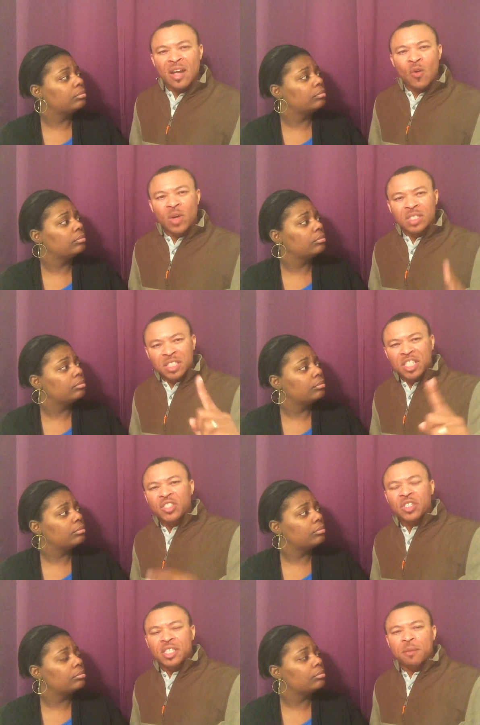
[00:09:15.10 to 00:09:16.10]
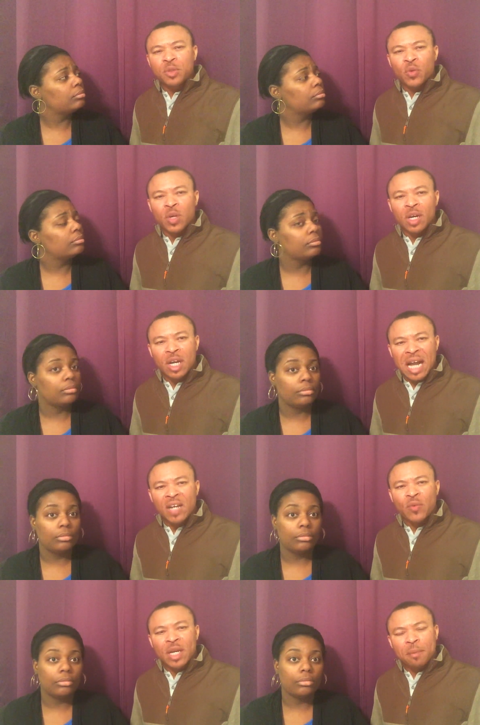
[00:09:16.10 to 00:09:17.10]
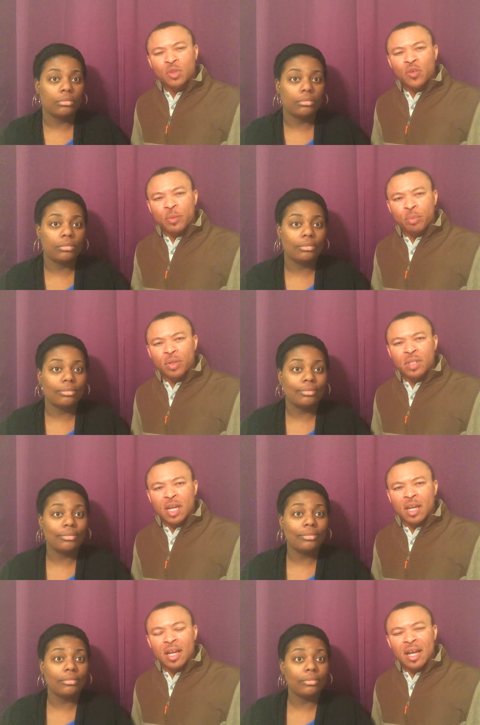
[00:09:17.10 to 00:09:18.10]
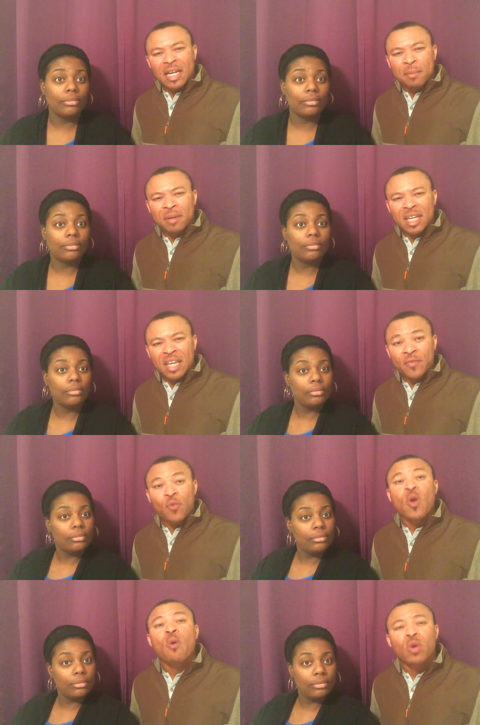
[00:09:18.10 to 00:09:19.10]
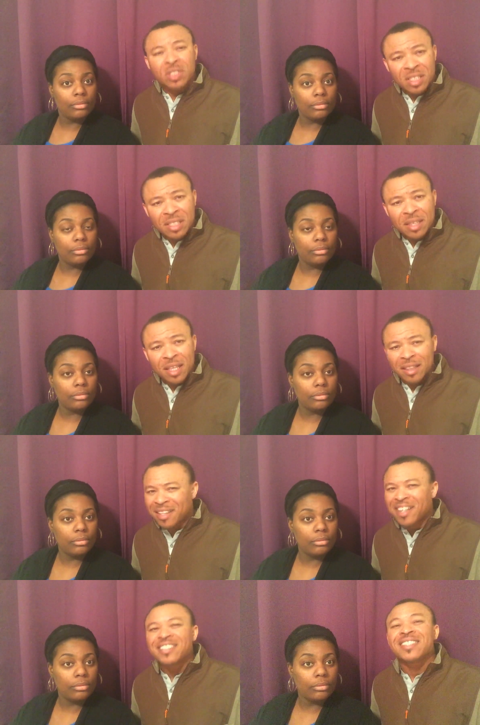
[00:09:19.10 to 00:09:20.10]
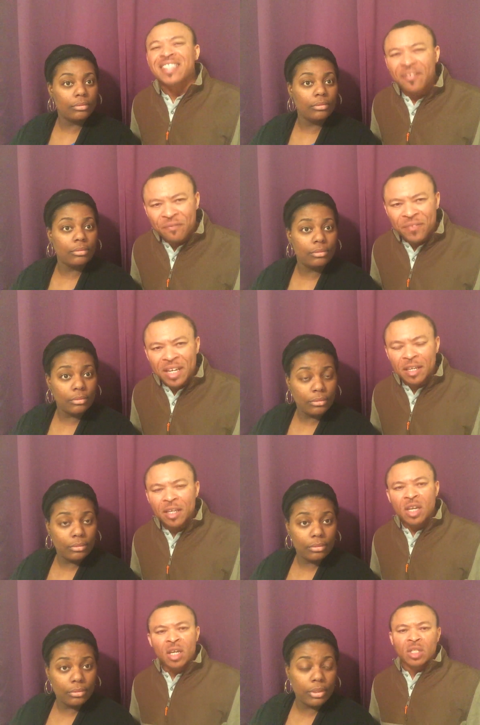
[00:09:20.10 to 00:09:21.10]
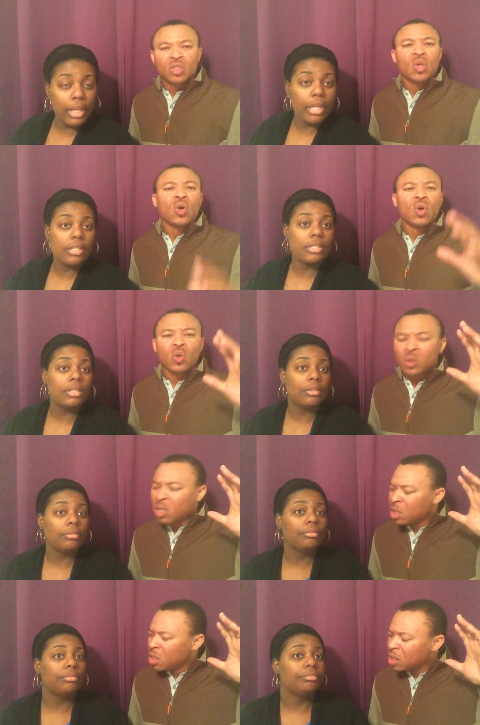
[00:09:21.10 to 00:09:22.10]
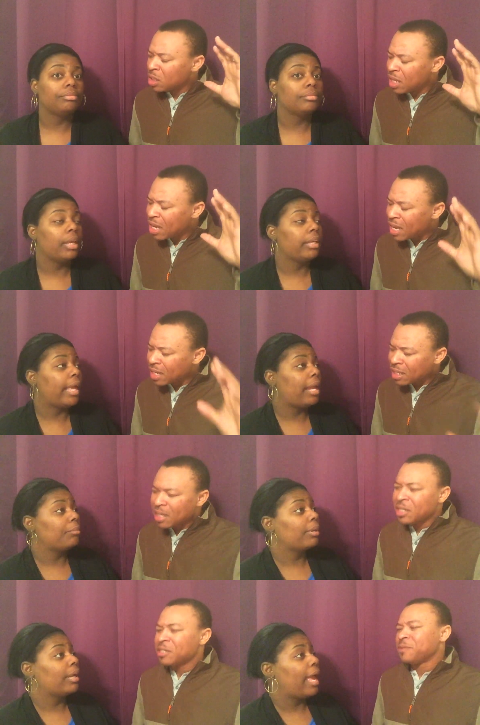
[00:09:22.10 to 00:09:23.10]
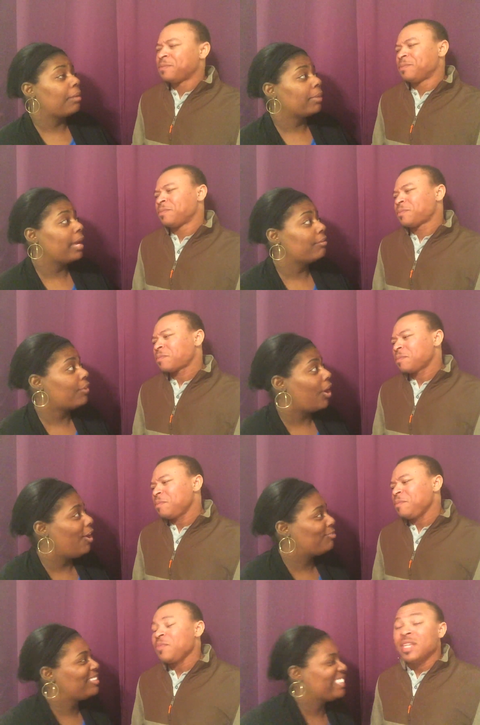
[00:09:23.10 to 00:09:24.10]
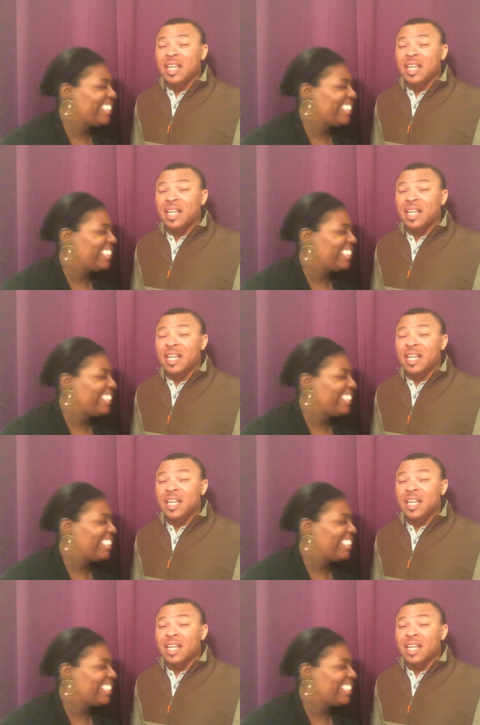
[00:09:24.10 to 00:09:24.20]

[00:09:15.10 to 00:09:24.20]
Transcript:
Speaker 1: When Jesus came to, uh, God came to rebuke uh, Adam and Eve, where was the Satan? Satan flee.
Speaker 2: Yes. So, and Adam, Adam got involved.